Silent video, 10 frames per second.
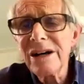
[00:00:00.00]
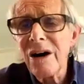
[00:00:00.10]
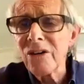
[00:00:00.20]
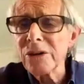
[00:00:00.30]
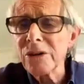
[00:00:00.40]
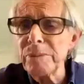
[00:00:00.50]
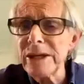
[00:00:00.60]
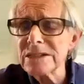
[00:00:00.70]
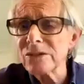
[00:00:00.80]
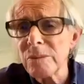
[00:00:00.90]
on the basis
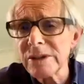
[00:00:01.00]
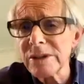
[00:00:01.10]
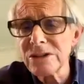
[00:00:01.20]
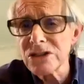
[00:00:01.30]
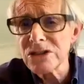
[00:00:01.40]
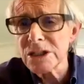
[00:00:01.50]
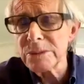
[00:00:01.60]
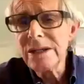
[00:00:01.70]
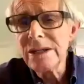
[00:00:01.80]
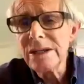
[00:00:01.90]
of common ownership
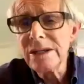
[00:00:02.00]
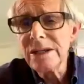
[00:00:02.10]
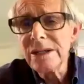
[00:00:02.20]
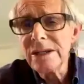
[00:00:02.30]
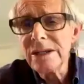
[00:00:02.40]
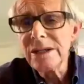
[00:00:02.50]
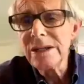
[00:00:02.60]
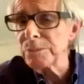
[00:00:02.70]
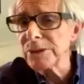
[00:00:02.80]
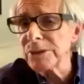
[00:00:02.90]
of the means of
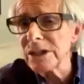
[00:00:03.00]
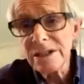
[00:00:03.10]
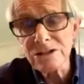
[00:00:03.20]
production,